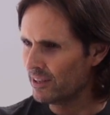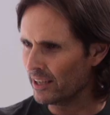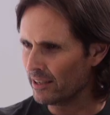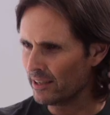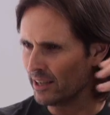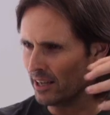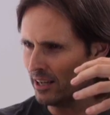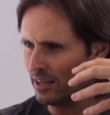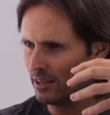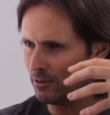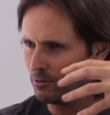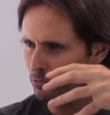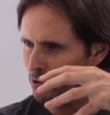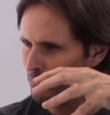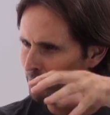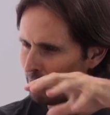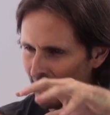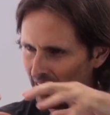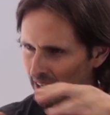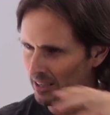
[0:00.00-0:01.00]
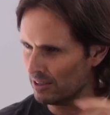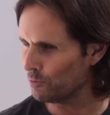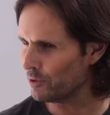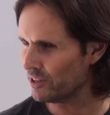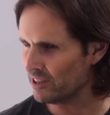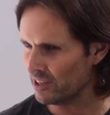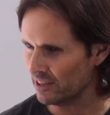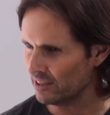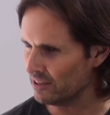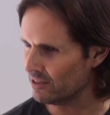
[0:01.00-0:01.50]
They can't remain
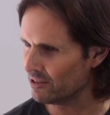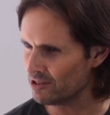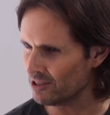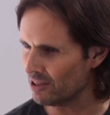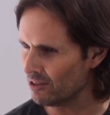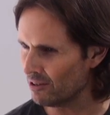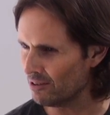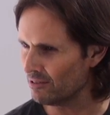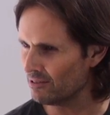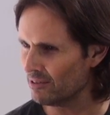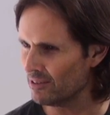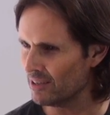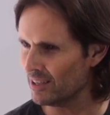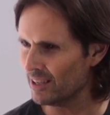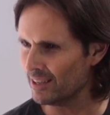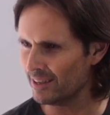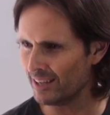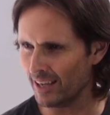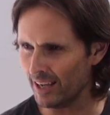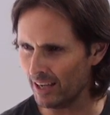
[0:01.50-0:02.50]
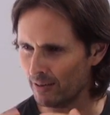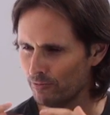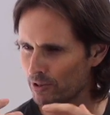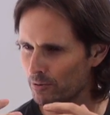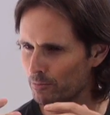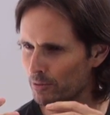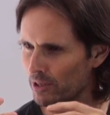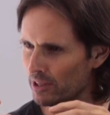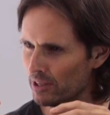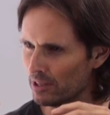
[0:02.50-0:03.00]
within the soul. They have to
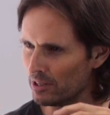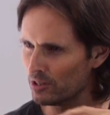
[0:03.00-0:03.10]
be